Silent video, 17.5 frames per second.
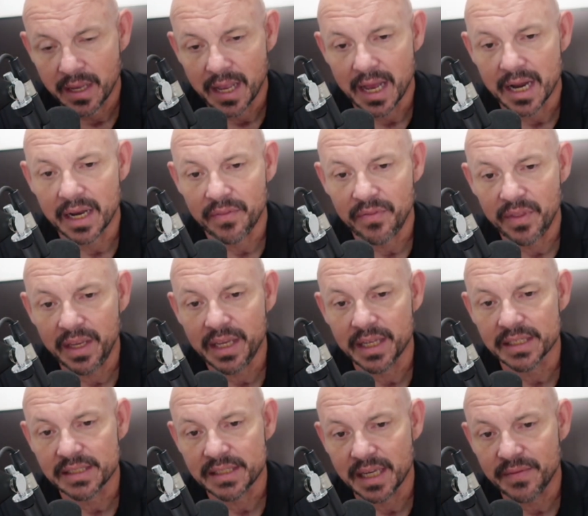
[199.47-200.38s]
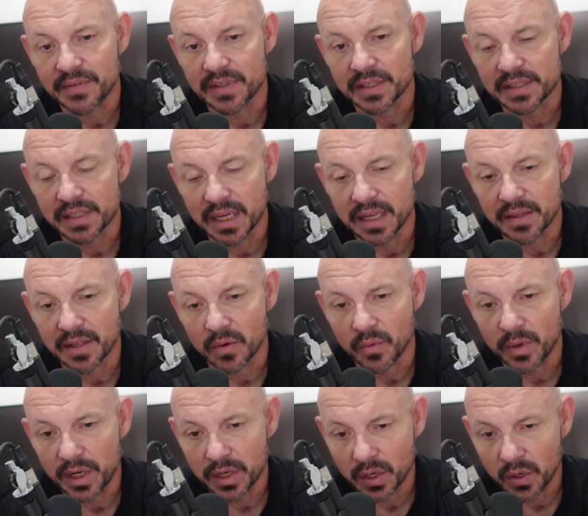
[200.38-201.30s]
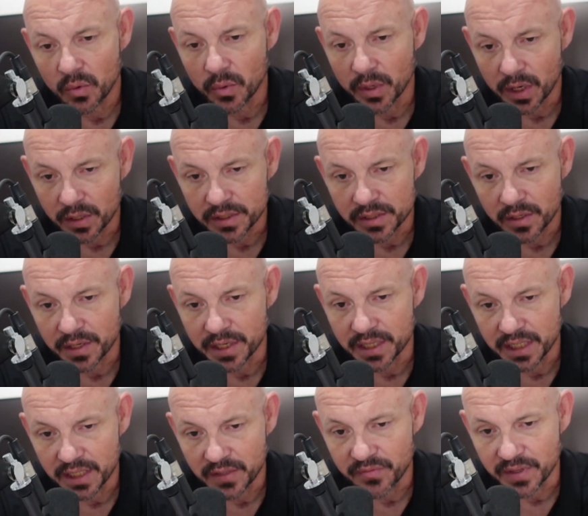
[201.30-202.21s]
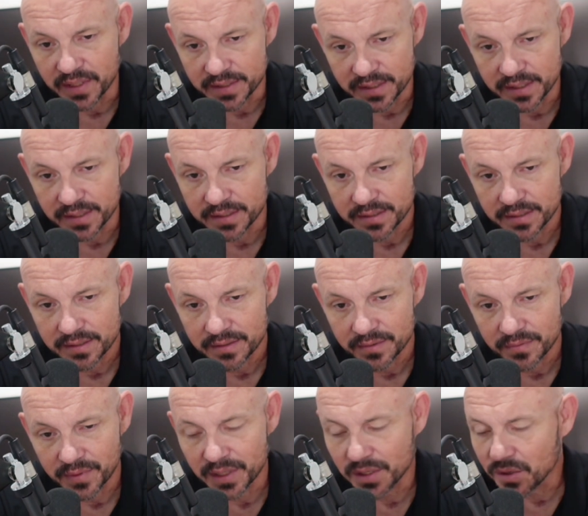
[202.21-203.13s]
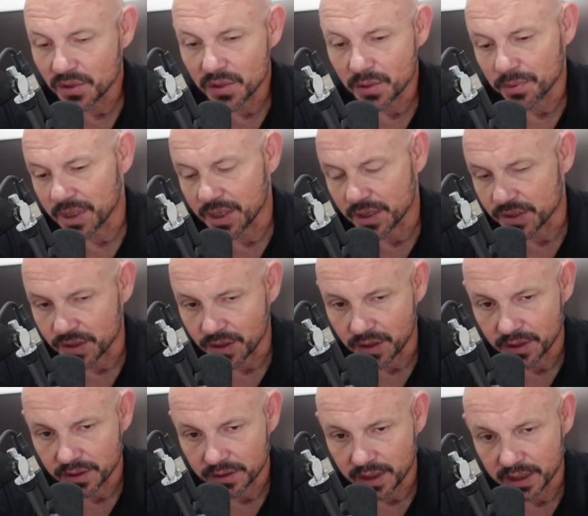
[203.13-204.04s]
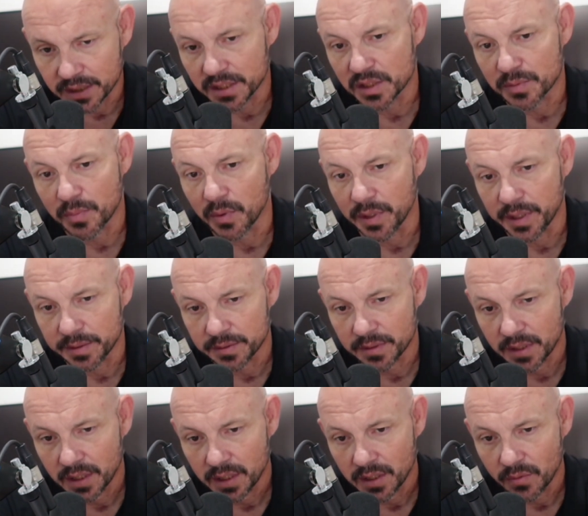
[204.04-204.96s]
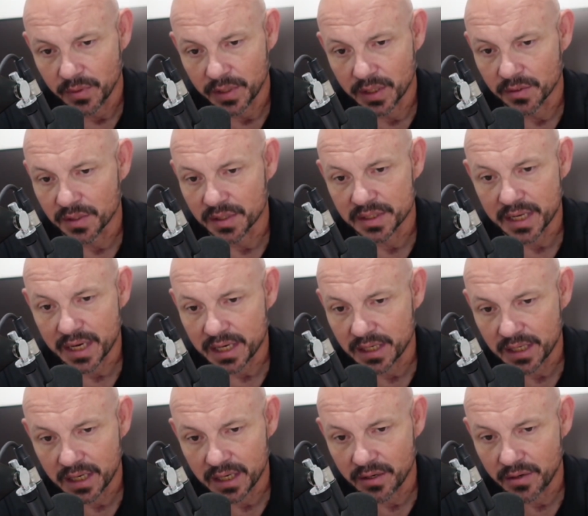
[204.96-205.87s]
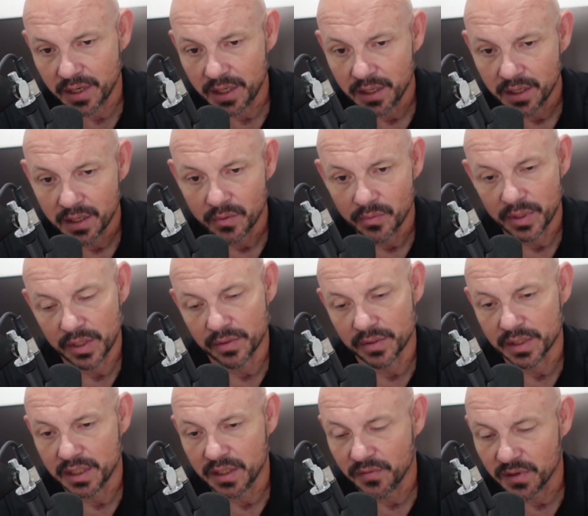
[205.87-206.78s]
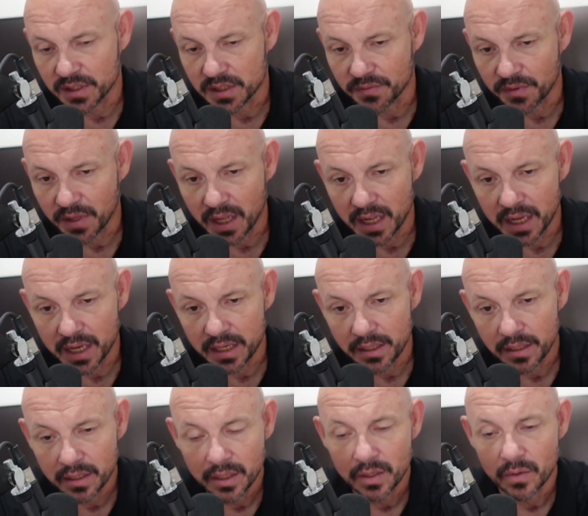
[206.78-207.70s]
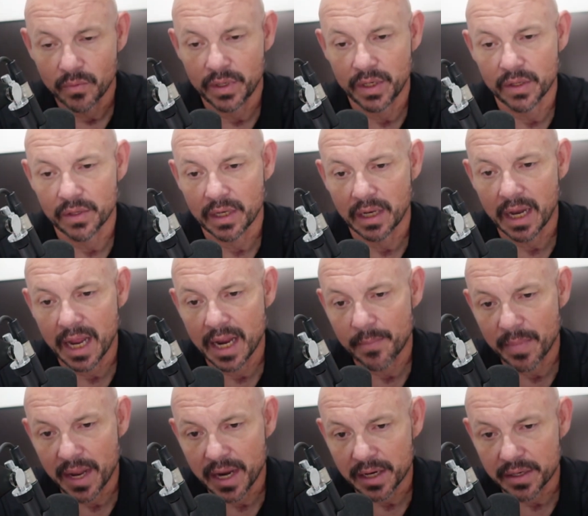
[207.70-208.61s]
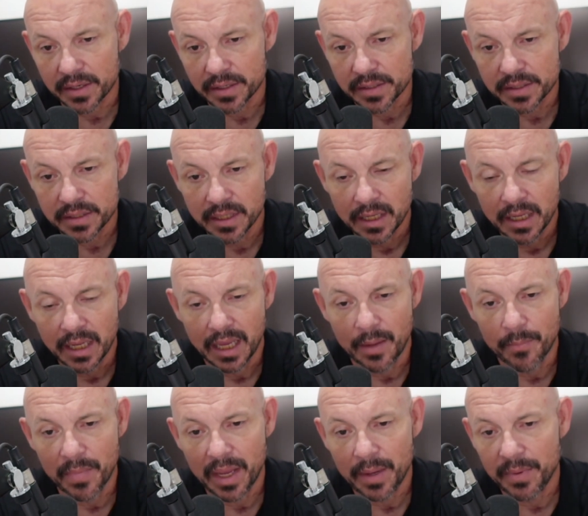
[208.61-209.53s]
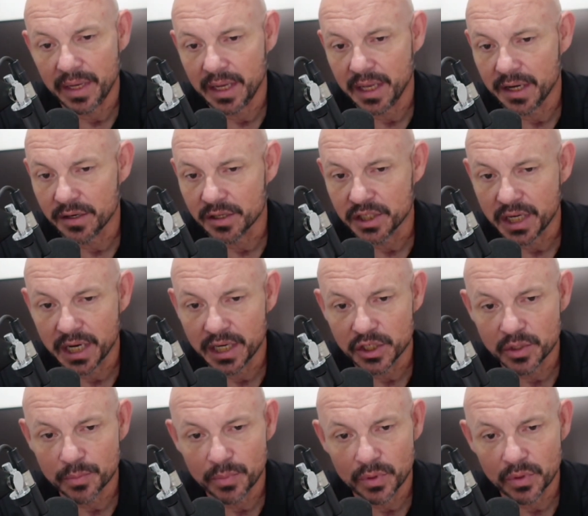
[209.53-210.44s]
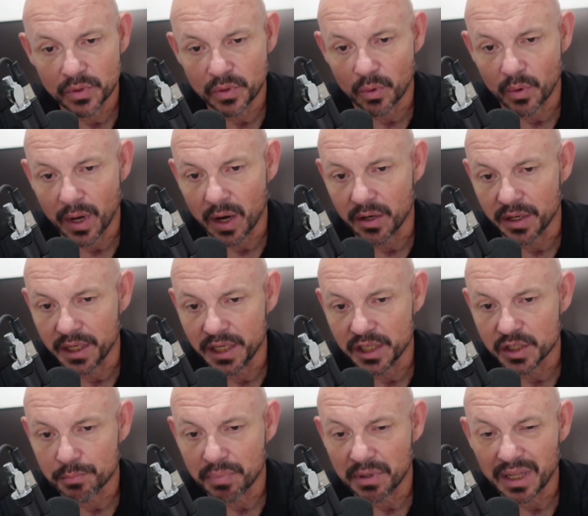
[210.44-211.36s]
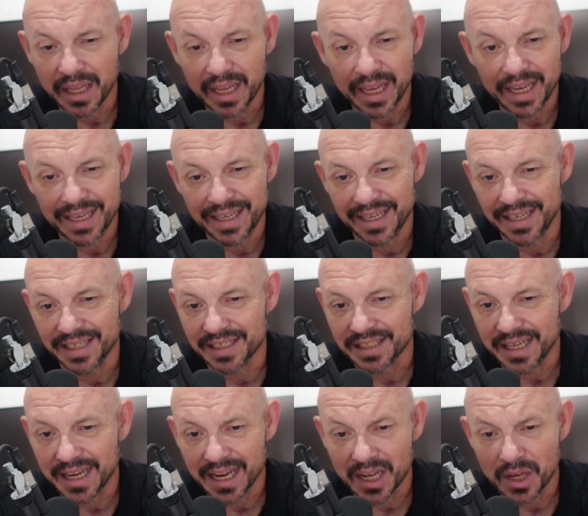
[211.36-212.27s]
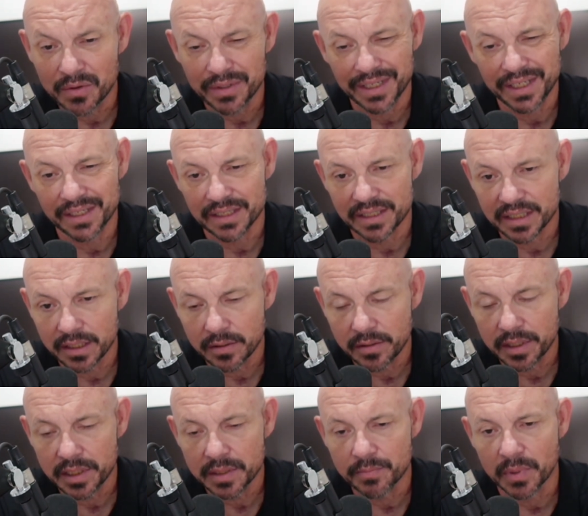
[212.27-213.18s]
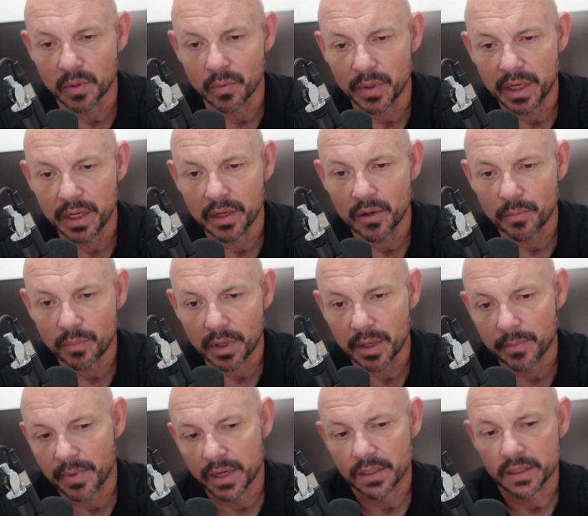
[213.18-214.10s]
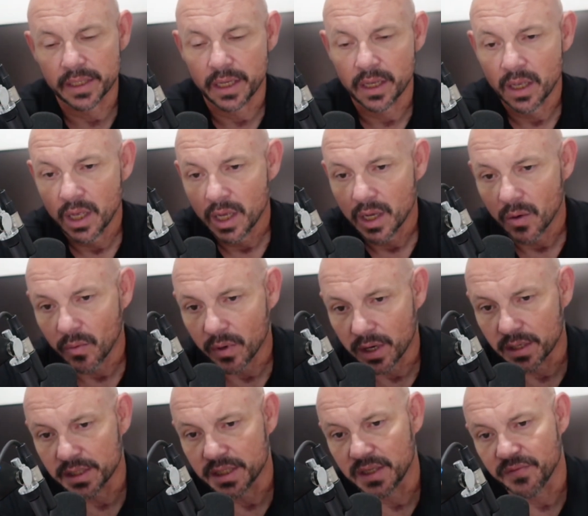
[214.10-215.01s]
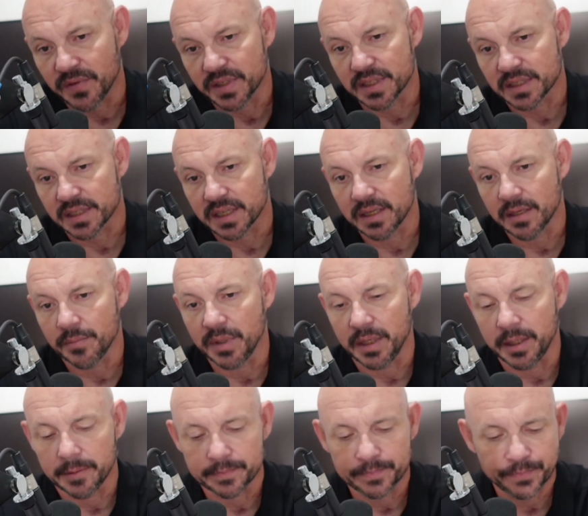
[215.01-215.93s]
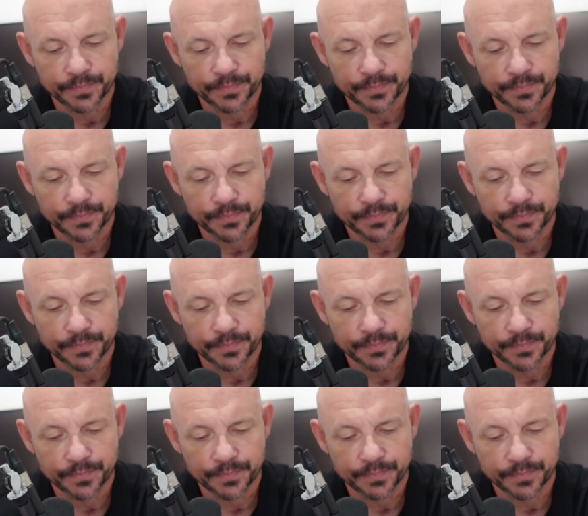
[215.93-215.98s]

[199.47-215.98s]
And I think it's safe to say that we know what our starting defense is. We know who the players are at this point. We know the secondary. We know the defensive line. We know the linebackers. It may be interchangeable throughout each play, each down, each series, but we know primarily what our defense is going to be.